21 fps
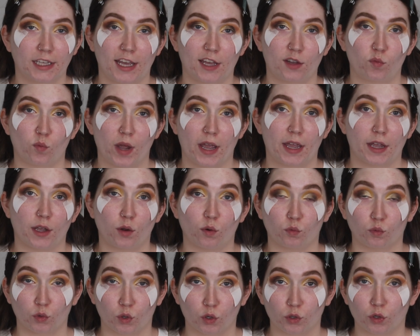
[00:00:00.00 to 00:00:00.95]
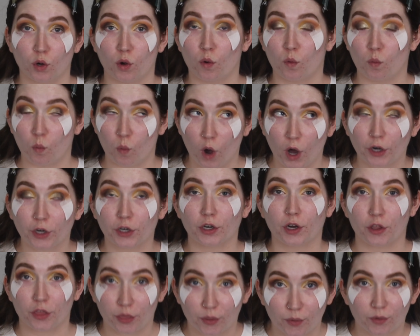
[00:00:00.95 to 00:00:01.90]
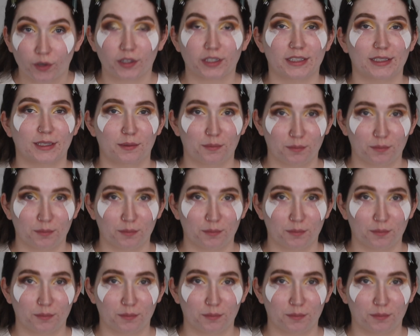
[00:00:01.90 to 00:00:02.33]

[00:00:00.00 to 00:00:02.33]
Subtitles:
Gateway Rural Water Authority